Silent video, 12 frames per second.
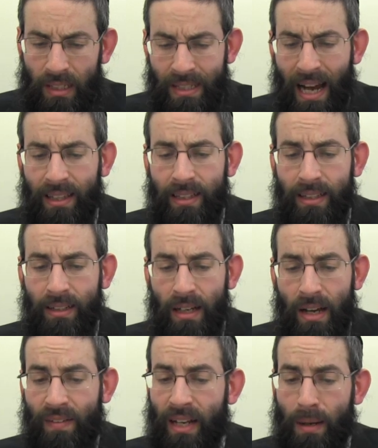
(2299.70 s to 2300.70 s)
tightly.
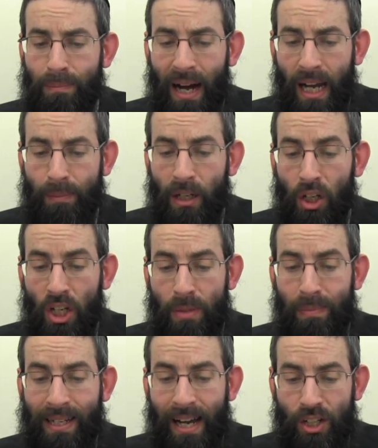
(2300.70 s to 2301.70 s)
Ve'inamayim
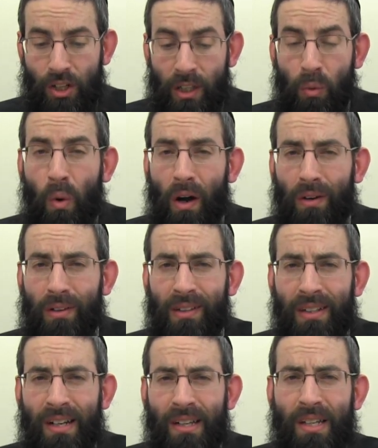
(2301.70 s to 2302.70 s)
nechnasim b'kesha, and the water
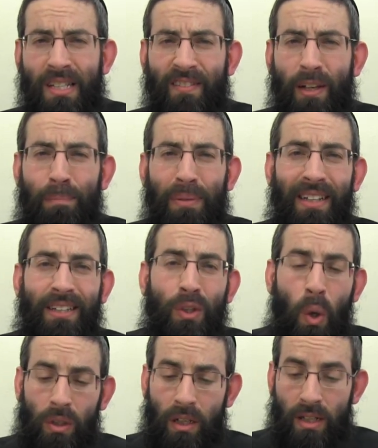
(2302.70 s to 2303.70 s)
doesn't have the ability to
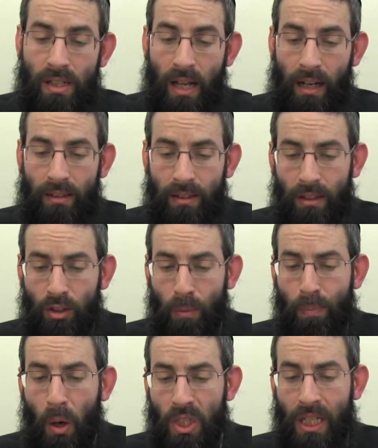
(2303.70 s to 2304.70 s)
go into this knot, so
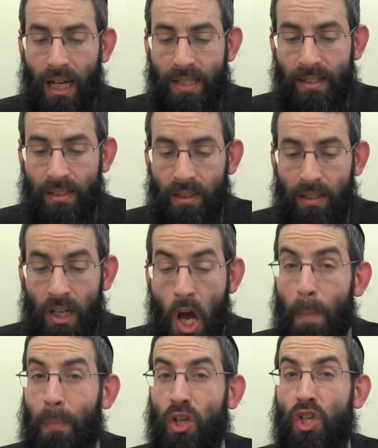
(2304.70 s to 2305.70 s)
it poses a chatzitza.
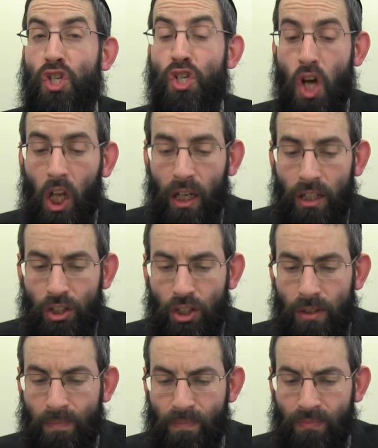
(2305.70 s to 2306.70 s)
But
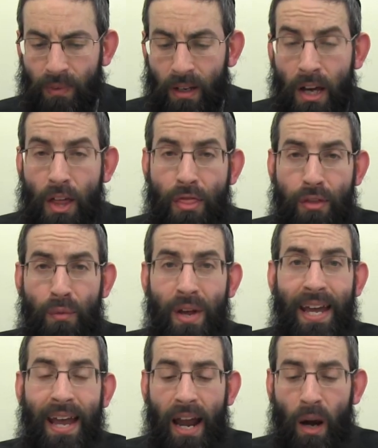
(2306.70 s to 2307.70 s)
shalish,
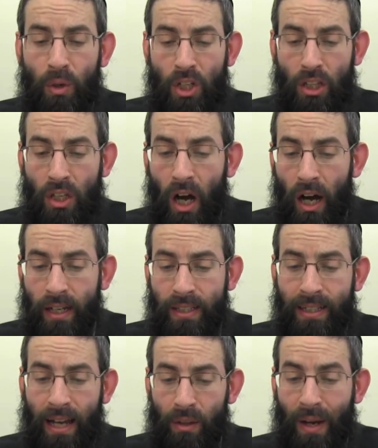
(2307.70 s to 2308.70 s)
3 hair which are tied
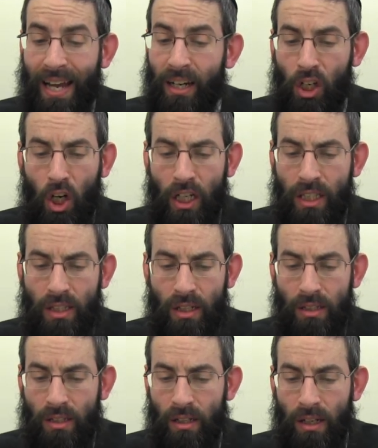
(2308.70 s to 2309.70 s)
together in and
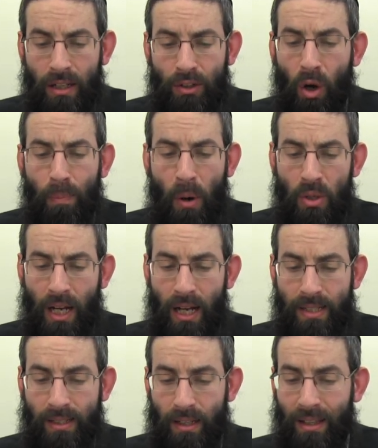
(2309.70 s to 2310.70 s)
chaytzetzes, don't pose a
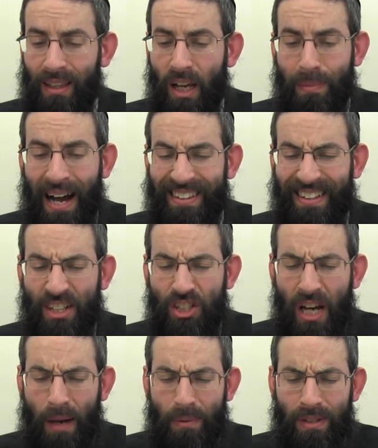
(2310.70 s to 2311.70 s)
chatzitza. The loy mehatki
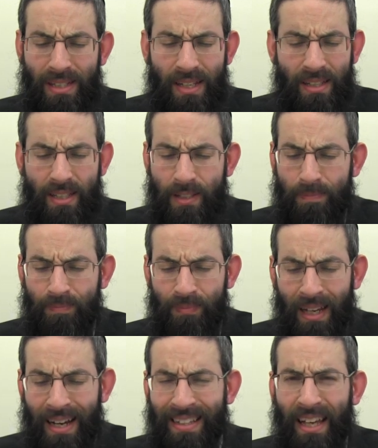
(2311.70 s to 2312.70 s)
shaper, since
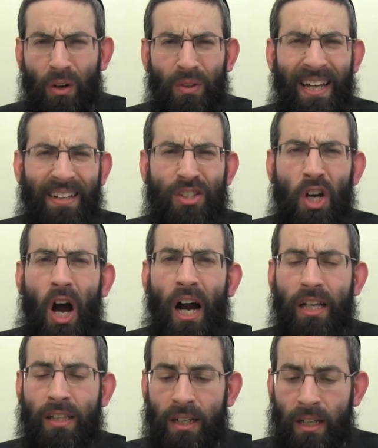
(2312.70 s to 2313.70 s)
they don't get
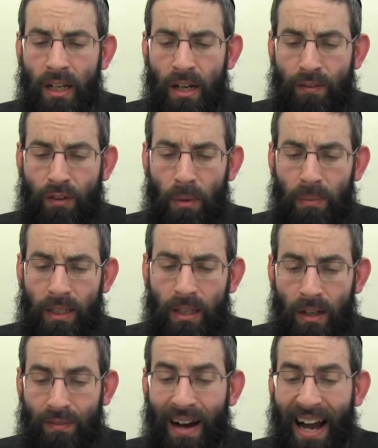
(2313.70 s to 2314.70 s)
tied
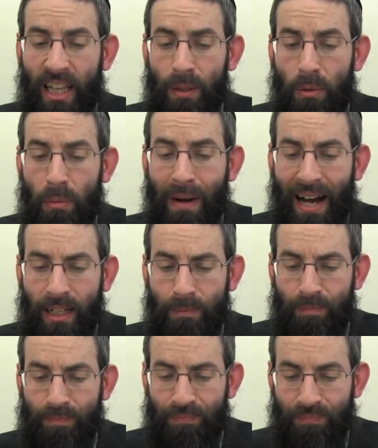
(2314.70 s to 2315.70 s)
firmly, va'aylubu
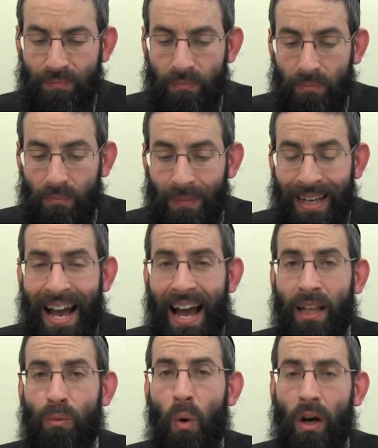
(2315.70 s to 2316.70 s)
mayim,
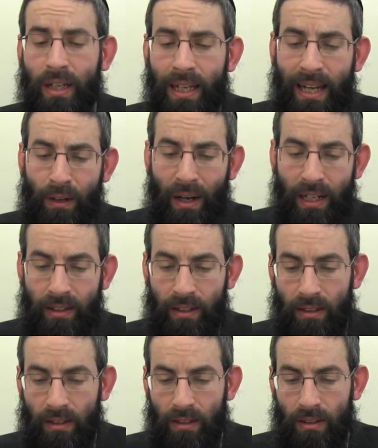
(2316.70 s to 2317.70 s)
and water can get right in
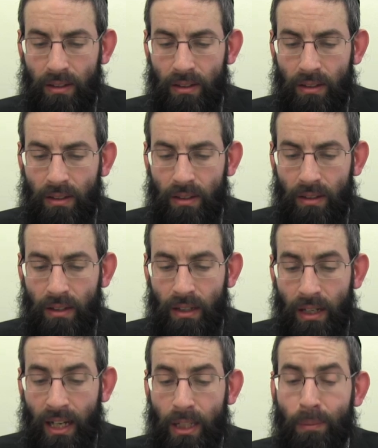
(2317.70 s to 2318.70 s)
there.
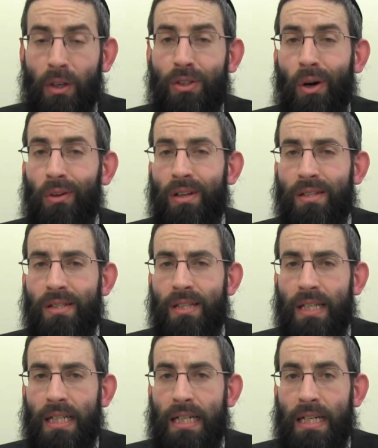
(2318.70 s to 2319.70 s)
And the Gemara told
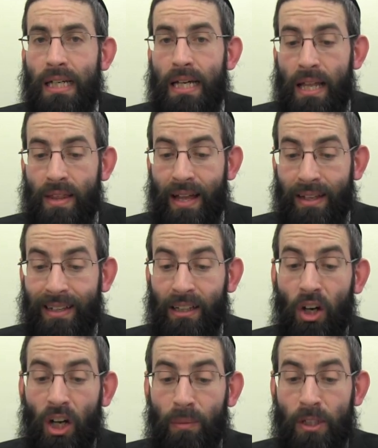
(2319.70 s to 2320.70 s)
us that the
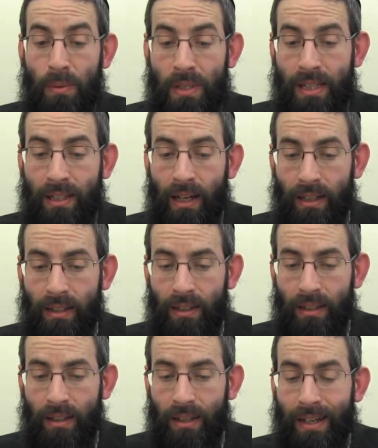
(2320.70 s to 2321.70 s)
halacha mishum Sinai
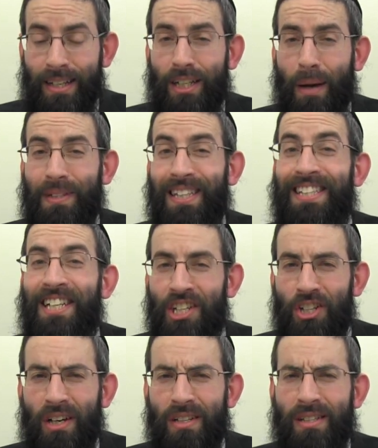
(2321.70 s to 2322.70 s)
is coming to
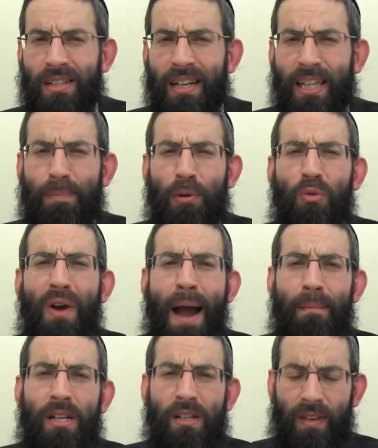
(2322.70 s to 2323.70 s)
teach us the
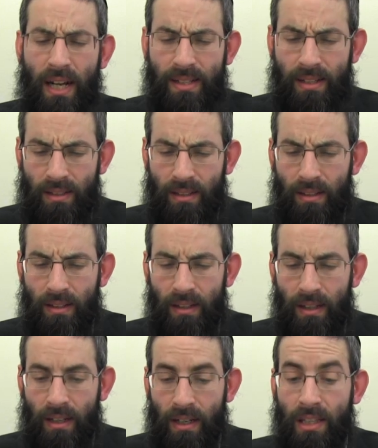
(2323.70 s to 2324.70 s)
parameters of chatzitza.
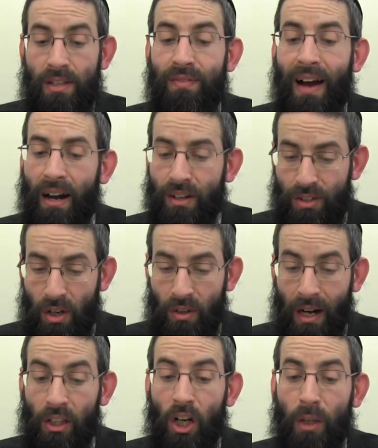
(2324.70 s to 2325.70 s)
Dvar
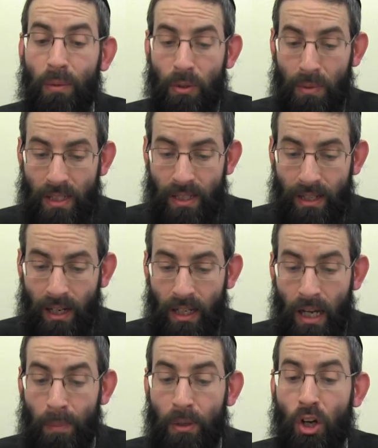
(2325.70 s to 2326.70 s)
Torah halacha mishum Sinai
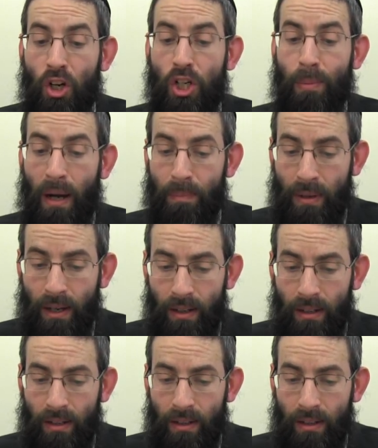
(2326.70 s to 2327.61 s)
v'Torah sheba'al peh